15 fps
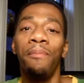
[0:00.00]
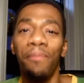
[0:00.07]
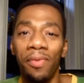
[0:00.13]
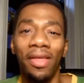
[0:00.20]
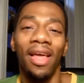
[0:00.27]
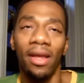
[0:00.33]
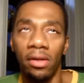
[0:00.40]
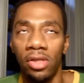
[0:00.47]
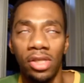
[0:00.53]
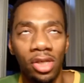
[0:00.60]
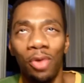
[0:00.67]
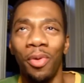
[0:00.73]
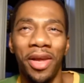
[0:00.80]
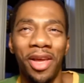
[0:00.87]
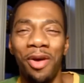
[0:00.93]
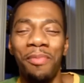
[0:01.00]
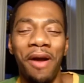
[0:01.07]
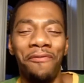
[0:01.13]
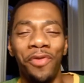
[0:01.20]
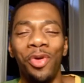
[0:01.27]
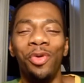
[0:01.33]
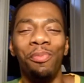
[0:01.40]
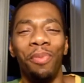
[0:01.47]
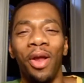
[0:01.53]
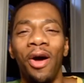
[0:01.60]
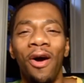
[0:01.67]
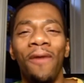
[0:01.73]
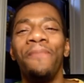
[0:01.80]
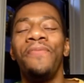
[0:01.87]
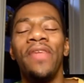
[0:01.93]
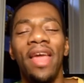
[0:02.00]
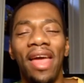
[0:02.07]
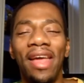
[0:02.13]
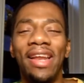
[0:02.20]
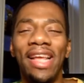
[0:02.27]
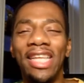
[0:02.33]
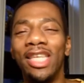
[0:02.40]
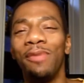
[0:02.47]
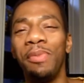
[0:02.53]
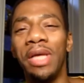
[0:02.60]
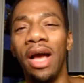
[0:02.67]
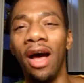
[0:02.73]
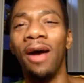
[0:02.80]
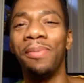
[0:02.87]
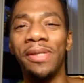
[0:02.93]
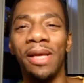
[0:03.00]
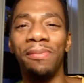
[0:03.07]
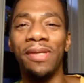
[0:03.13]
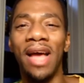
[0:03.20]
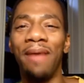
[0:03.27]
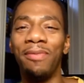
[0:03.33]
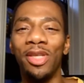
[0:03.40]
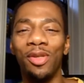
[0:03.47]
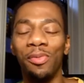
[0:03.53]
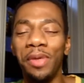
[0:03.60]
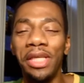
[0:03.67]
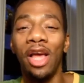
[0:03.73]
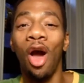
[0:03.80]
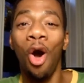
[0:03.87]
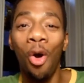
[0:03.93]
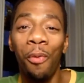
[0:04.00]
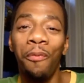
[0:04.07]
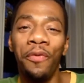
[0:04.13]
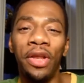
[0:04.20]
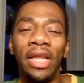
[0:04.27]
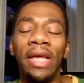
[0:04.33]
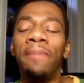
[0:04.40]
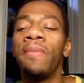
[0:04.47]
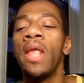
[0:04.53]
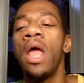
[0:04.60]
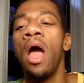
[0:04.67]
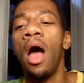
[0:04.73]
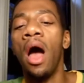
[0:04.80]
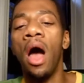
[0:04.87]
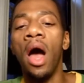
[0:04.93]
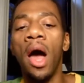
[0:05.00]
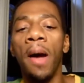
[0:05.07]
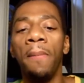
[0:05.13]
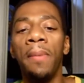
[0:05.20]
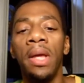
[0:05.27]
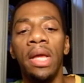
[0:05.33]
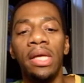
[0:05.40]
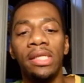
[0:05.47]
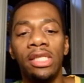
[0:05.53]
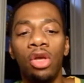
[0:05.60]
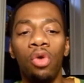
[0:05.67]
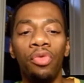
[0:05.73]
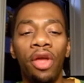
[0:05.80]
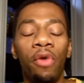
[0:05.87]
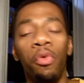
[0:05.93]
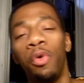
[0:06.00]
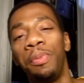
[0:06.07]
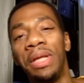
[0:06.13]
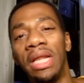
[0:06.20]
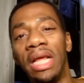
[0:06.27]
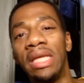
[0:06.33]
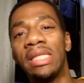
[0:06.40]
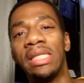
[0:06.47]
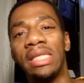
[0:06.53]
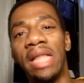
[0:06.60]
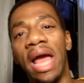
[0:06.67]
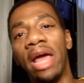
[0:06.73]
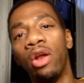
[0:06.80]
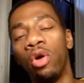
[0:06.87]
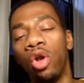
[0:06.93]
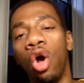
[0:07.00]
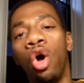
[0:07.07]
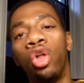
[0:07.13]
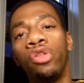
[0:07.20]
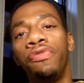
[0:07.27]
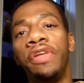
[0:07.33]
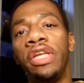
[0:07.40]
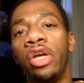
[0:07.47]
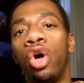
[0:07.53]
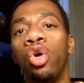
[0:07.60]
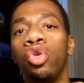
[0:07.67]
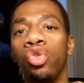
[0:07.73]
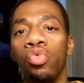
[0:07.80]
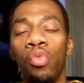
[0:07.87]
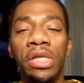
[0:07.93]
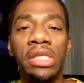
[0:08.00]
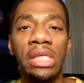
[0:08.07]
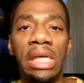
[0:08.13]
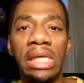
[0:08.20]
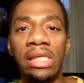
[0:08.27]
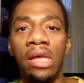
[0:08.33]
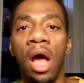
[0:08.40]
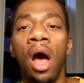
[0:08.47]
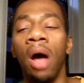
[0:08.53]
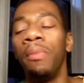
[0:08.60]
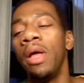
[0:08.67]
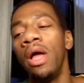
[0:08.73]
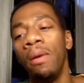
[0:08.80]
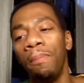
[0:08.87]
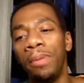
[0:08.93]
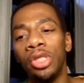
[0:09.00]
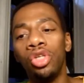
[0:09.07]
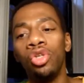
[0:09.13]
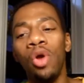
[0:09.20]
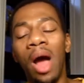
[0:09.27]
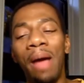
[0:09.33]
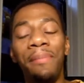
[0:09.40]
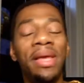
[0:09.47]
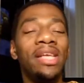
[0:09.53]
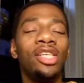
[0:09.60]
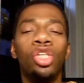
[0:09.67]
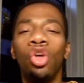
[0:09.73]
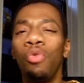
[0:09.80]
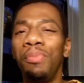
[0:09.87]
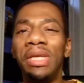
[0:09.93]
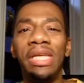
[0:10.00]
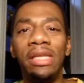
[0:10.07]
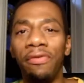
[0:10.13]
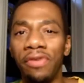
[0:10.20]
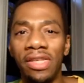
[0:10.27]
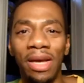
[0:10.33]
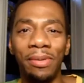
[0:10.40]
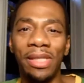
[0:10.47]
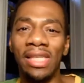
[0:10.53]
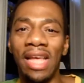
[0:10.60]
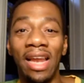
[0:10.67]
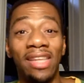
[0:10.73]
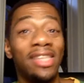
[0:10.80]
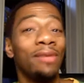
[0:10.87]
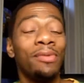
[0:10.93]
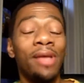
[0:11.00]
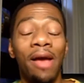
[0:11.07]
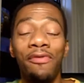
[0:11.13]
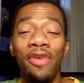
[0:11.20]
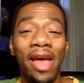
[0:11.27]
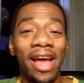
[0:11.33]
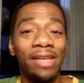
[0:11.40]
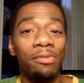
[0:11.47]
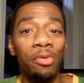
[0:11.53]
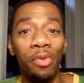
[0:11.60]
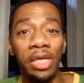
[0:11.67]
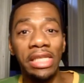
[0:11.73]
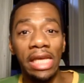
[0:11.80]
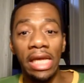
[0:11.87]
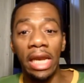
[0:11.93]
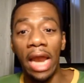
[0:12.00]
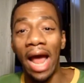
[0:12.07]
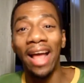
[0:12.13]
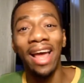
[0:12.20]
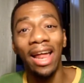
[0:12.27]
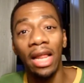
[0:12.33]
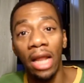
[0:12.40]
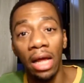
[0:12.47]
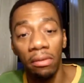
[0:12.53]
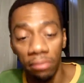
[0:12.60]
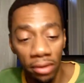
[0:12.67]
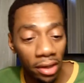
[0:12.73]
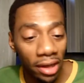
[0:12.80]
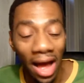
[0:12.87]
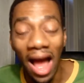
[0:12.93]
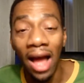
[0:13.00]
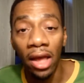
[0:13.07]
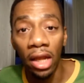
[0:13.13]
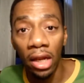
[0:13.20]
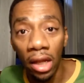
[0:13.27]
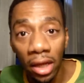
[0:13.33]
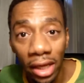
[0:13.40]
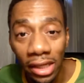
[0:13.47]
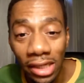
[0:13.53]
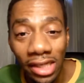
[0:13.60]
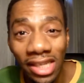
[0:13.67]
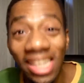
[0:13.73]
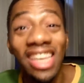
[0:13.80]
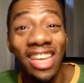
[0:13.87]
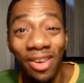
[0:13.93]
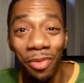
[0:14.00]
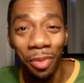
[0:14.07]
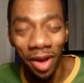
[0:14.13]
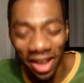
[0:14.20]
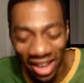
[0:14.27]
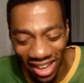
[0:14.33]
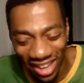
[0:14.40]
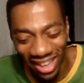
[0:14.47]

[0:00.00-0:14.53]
am still working on my food blog, and it should be up sometime this week, hopefully. So there will be links to that on all the videos once it's up. But, you know, I make so many different types of salad. Sometimes you ask me what's in it. I can look and see